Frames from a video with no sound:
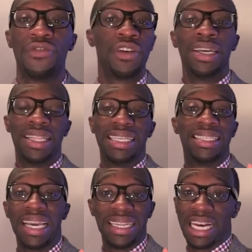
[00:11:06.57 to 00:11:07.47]
if they're
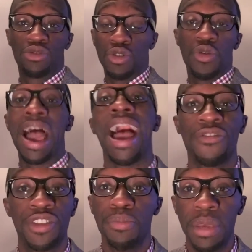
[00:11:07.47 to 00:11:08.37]
saying that's what you
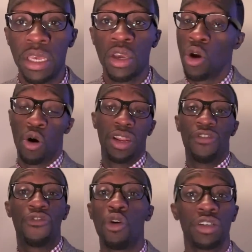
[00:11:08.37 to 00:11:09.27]
have to be or
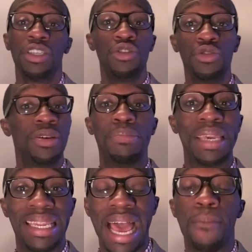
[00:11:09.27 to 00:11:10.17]
they're forcing you to
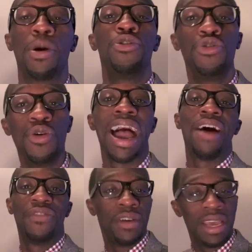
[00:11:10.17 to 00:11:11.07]
be that, but you
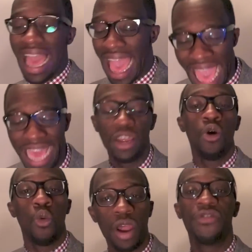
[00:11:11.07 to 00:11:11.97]
have had
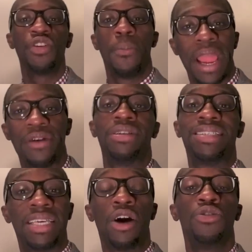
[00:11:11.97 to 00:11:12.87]
one of your
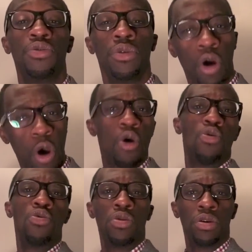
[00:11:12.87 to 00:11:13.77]
parents tell you,
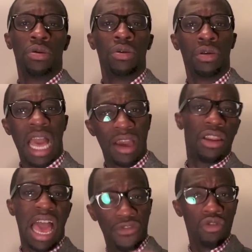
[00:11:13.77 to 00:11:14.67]
oh,
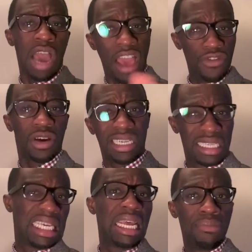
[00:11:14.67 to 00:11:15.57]
have you
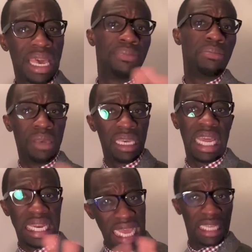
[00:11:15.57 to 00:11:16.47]
considered maybe
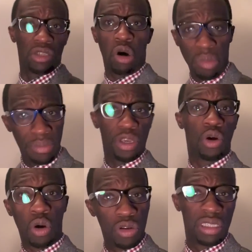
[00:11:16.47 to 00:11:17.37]
being a nurse or maybe
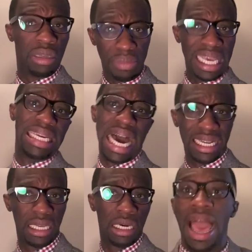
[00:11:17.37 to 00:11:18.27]
going to be a
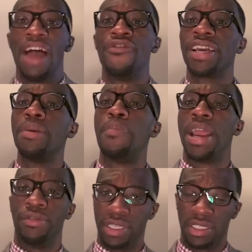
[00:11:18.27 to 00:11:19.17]
doctor? African
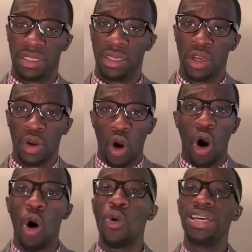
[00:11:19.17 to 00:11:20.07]
parents
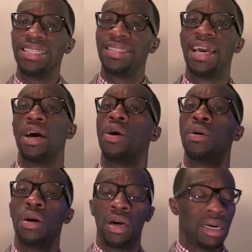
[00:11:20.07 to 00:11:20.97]
always
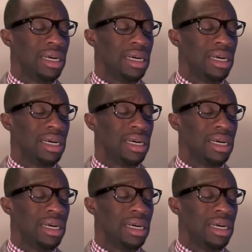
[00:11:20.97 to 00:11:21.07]
tell